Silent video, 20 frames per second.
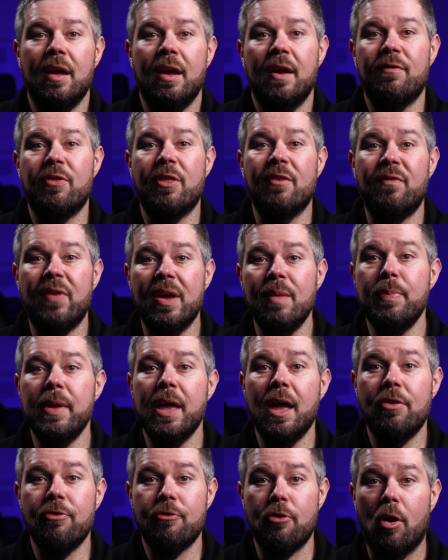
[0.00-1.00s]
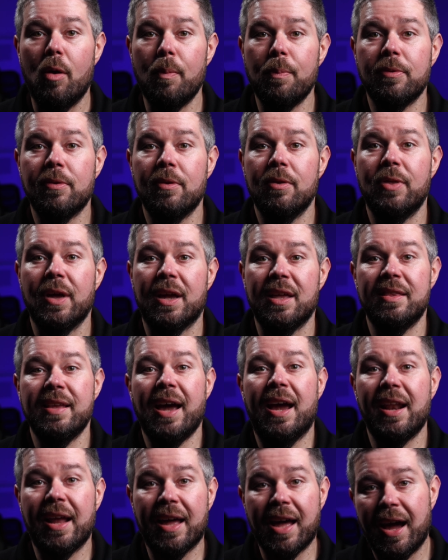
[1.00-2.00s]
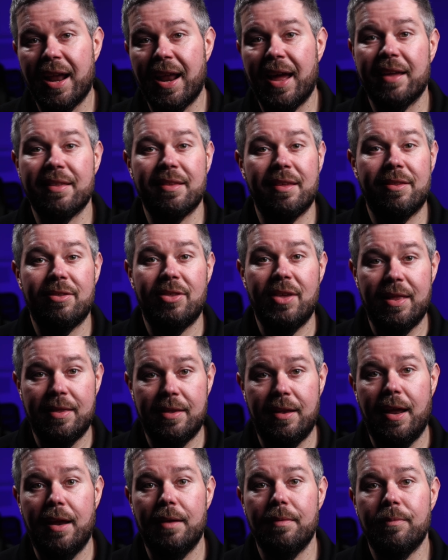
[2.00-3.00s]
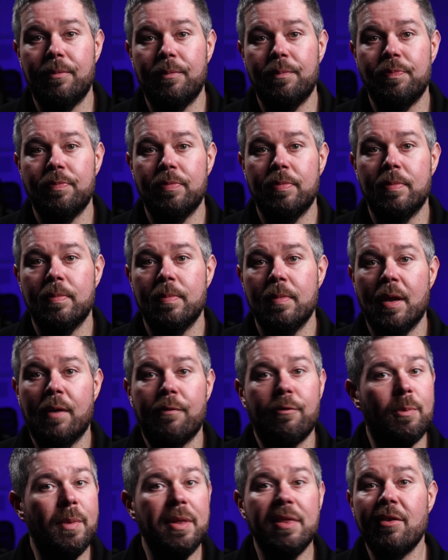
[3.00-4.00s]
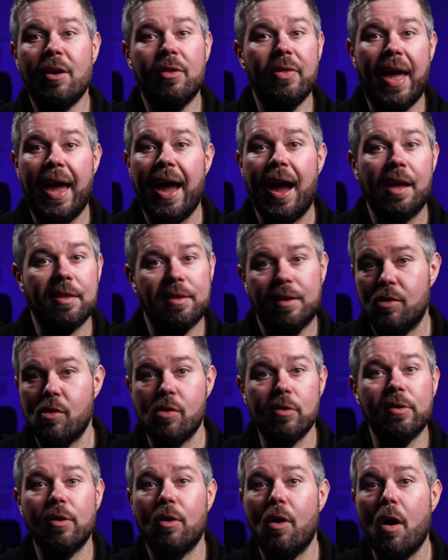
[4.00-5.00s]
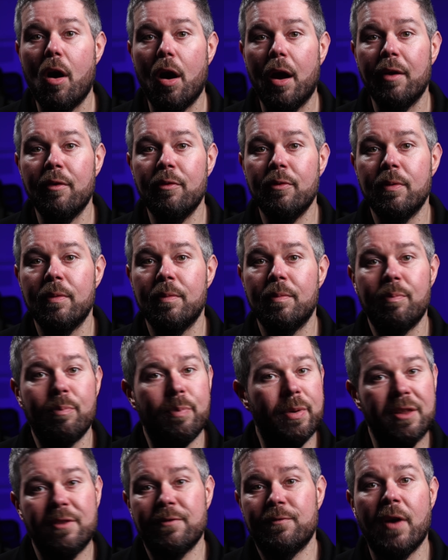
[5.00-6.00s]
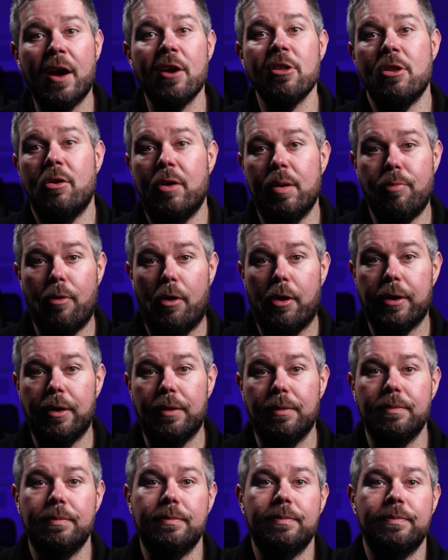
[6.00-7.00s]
If the VPN drops, the container can't access the internet. From inside the house, it looks alive, but it's functionally broken.